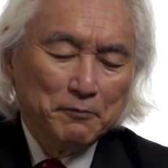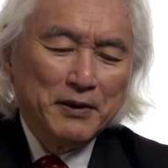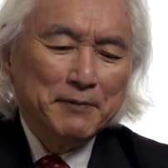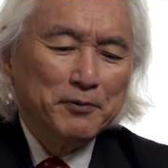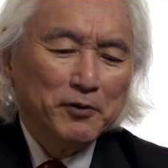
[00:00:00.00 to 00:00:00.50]
The
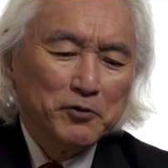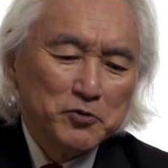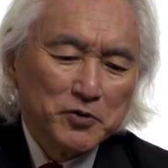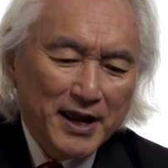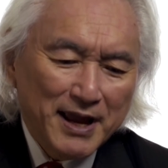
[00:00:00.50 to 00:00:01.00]
people
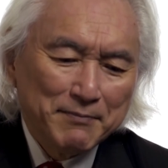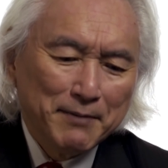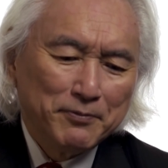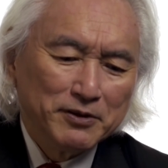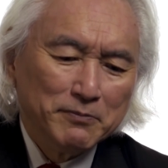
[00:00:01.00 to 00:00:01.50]
who came
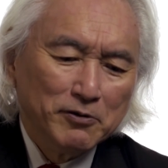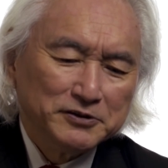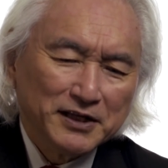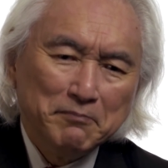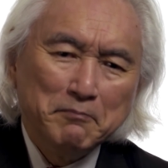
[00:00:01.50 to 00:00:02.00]
up with the
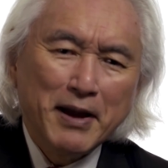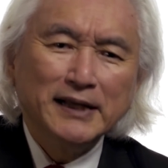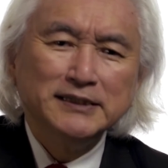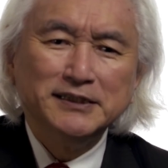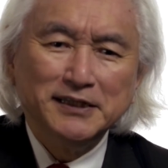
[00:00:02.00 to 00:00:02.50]
most
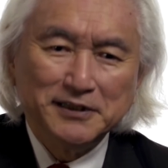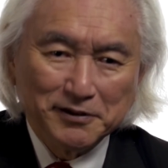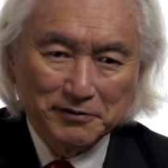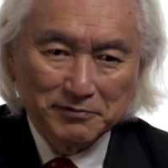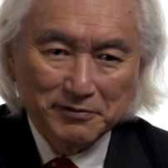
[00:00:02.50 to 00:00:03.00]

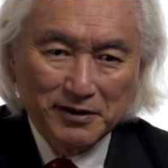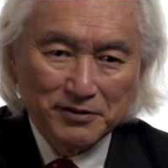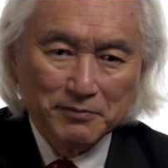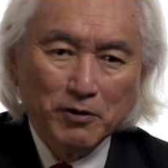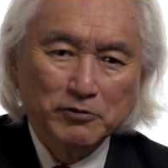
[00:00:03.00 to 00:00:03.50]
imaginative,
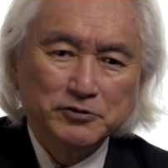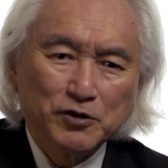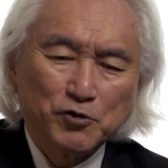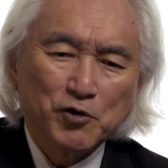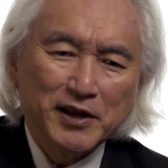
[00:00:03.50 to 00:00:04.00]
the most
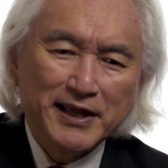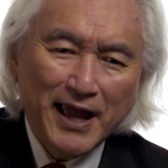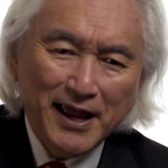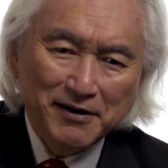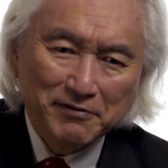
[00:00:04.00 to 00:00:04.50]

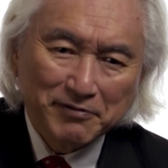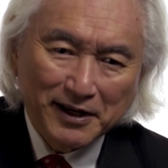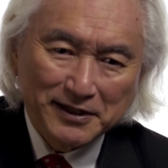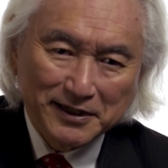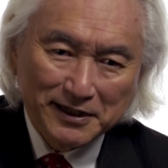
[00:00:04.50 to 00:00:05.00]
creative
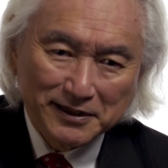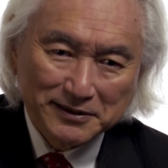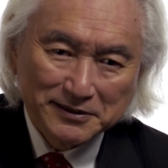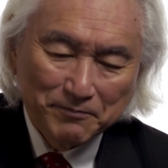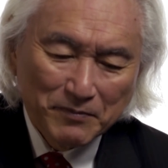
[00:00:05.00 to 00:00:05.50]

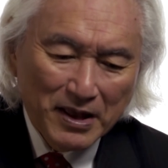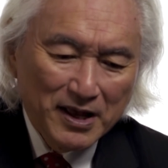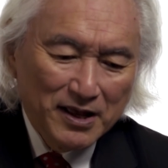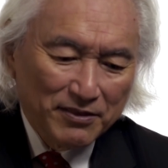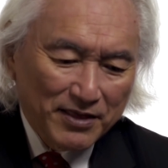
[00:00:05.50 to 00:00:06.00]
ideas,
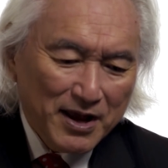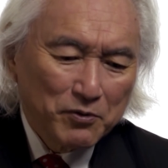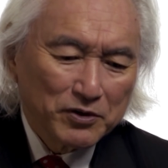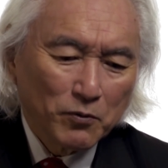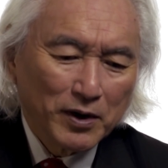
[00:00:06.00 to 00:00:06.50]
they
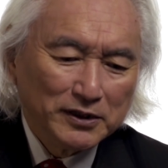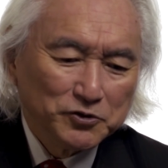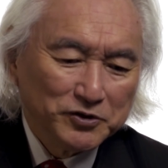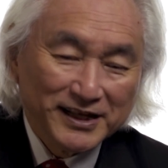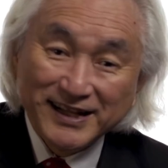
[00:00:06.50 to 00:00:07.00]
were the
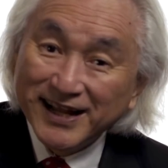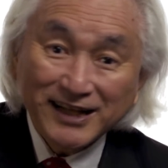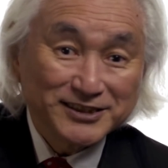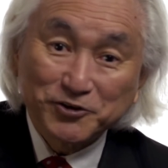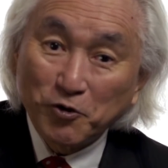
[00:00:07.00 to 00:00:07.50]
ones who did
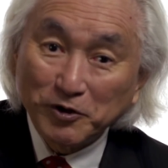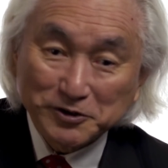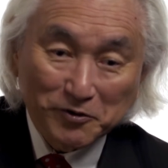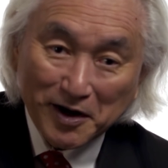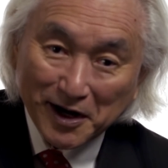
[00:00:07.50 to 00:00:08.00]
not score
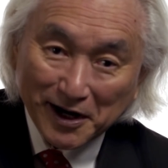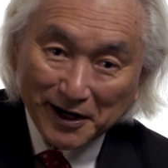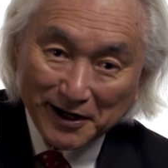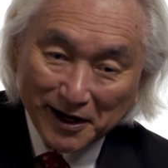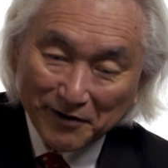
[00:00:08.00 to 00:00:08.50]
so
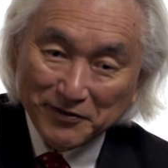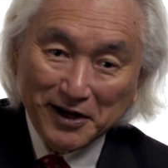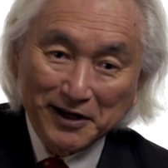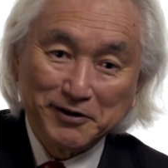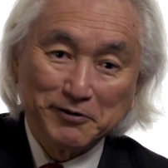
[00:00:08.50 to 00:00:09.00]
high on
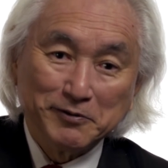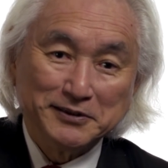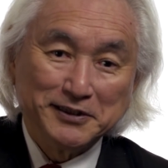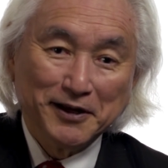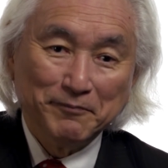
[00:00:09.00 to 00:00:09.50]
the IQ
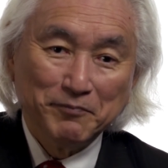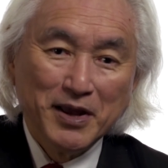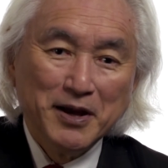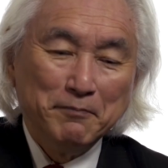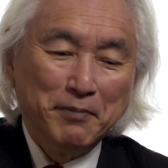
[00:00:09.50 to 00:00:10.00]
exam,
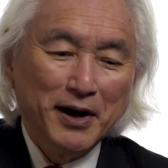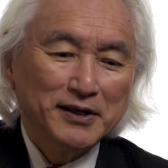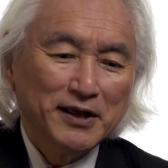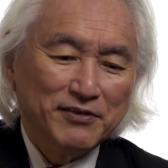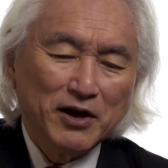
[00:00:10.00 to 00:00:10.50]

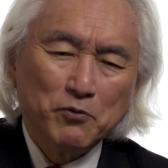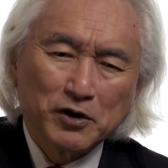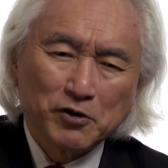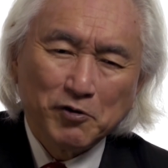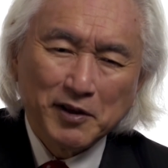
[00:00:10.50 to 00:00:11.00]
but they
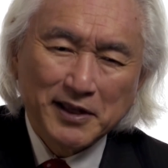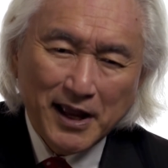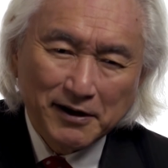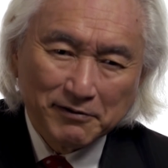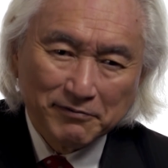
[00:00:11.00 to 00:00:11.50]
were
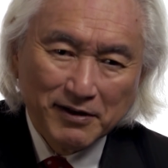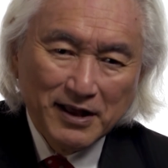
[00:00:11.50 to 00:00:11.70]
creative.